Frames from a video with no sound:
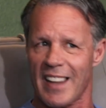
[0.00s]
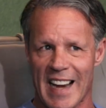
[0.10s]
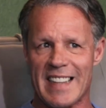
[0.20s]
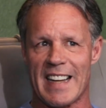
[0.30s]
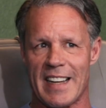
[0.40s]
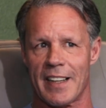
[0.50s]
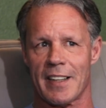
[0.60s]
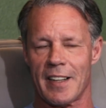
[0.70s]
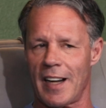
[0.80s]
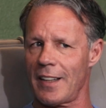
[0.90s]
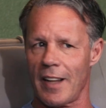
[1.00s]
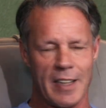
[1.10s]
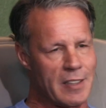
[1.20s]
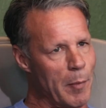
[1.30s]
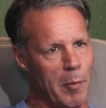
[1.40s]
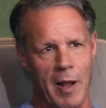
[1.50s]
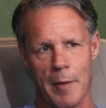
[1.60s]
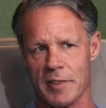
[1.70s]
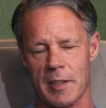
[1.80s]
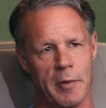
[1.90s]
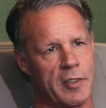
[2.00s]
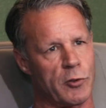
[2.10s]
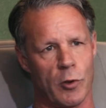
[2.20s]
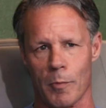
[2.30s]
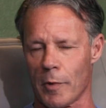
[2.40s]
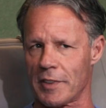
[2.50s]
I like data. I like double-blind, placebo-controlled,